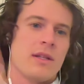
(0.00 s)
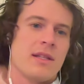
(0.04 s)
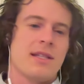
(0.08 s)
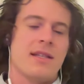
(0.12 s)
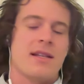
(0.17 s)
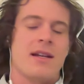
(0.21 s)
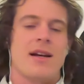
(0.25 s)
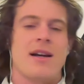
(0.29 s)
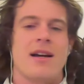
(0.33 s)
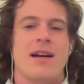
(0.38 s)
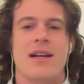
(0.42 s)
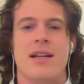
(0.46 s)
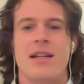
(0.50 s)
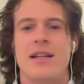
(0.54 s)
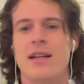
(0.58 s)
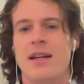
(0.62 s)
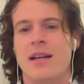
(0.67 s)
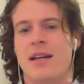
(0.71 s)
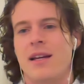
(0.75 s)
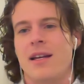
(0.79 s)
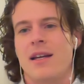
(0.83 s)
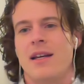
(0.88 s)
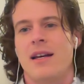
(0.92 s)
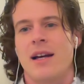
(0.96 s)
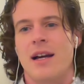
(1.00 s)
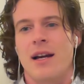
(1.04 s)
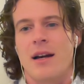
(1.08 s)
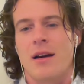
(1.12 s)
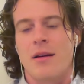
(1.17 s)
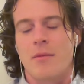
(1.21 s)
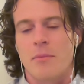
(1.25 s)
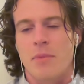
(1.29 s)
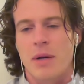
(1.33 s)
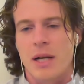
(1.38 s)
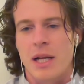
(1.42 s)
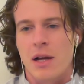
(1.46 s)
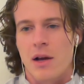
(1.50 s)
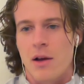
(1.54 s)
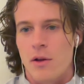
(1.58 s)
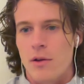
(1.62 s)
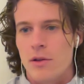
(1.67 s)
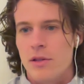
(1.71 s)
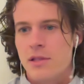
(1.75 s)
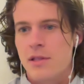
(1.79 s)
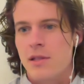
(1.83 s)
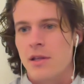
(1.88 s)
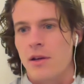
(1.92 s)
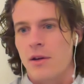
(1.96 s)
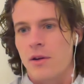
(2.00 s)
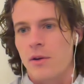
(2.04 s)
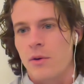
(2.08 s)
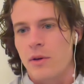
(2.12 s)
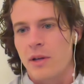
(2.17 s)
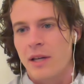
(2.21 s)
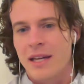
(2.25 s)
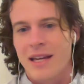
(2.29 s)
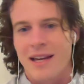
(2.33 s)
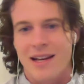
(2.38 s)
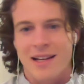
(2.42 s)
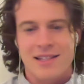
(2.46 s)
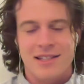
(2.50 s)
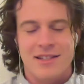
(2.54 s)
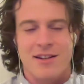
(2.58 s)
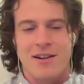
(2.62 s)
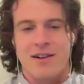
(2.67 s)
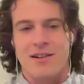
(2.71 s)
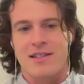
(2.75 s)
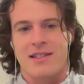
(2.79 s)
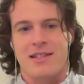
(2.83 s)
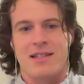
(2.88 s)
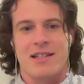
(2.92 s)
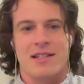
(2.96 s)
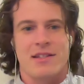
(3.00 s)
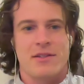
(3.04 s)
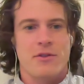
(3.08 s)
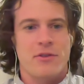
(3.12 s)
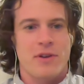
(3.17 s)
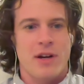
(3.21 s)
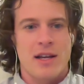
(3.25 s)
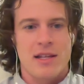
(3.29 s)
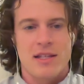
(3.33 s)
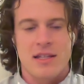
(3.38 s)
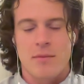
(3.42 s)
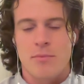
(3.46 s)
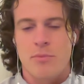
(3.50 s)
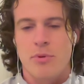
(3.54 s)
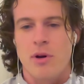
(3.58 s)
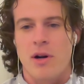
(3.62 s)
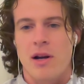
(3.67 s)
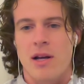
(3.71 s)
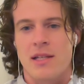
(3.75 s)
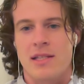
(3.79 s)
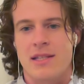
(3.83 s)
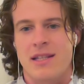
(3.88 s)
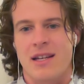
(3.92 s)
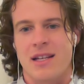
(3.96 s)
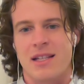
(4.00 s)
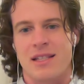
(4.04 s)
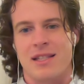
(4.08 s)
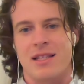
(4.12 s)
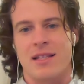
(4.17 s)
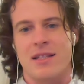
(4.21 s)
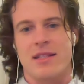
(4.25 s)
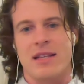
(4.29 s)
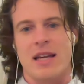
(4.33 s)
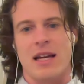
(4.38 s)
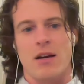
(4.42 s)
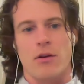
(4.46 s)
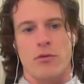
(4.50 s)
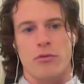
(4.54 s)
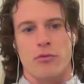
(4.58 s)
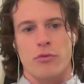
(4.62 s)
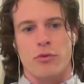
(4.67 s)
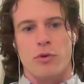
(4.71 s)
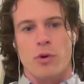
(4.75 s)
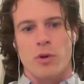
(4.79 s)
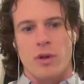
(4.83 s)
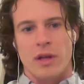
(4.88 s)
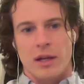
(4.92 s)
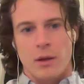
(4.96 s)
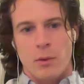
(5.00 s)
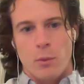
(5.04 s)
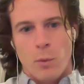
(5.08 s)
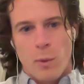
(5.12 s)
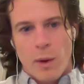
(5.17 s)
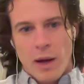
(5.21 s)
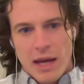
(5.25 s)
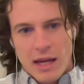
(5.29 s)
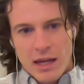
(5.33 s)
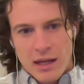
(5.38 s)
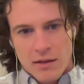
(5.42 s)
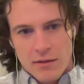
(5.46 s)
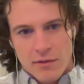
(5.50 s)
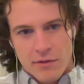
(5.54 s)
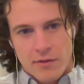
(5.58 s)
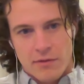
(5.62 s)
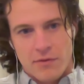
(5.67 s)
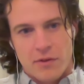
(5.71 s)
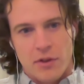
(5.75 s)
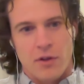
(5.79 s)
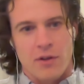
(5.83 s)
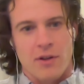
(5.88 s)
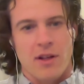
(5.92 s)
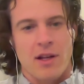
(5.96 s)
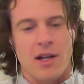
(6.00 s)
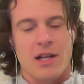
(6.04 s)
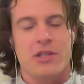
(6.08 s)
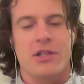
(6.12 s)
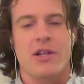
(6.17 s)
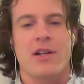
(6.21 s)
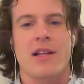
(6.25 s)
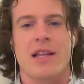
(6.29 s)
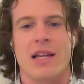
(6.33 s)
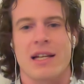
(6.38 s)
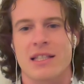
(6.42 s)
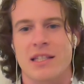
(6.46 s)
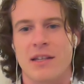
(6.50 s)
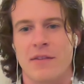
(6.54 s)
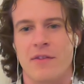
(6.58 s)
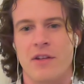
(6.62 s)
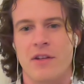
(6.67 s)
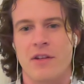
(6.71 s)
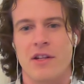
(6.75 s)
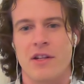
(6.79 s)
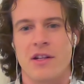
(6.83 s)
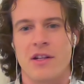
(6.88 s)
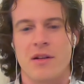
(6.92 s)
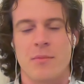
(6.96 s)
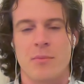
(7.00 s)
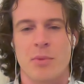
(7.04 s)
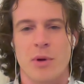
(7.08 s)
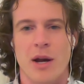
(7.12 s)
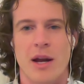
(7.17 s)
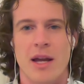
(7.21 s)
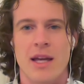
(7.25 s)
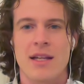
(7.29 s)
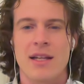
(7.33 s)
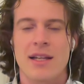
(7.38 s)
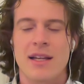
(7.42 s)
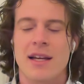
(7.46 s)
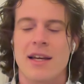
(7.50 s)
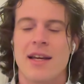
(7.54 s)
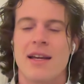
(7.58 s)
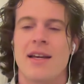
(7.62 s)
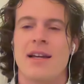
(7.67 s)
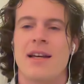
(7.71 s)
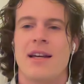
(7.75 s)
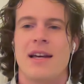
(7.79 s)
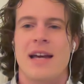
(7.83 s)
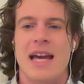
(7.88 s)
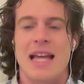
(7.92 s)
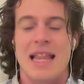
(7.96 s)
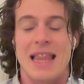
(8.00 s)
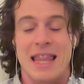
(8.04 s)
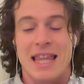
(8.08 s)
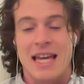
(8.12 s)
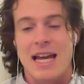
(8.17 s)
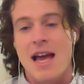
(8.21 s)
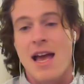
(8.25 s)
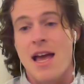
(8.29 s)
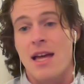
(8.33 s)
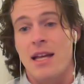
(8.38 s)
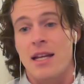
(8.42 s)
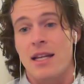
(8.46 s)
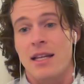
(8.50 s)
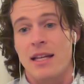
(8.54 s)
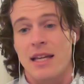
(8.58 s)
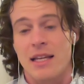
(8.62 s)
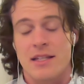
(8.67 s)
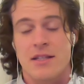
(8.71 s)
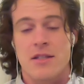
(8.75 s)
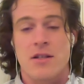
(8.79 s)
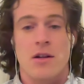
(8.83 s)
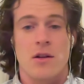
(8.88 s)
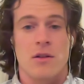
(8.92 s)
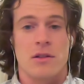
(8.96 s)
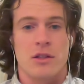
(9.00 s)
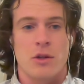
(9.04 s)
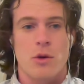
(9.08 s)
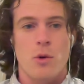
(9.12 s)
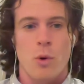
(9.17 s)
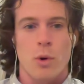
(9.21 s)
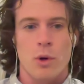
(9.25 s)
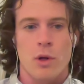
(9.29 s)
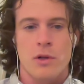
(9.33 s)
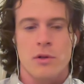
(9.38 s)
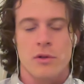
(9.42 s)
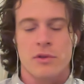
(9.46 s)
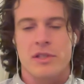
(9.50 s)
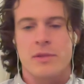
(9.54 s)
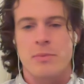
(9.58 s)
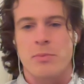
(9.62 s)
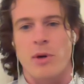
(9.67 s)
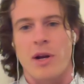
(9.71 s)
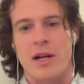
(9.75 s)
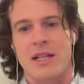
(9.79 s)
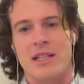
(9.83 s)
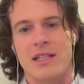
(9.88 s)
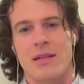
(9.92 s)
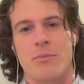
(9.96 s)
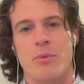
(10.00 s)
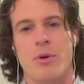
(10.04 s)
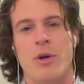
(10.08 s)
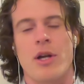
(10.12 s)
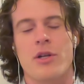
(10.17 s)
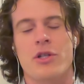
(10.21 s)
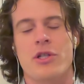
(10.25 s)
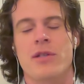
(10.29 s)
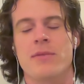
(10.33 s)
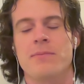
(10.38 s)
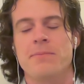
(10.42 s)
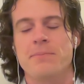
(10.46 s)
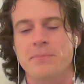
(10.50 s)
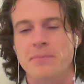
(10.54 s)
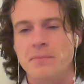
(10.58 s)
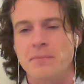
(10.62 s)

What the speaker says: side. But it also kickstarts this crazy process. It's like a rolling wave of neurological activity in your brain, and that is called cortical spreading depression,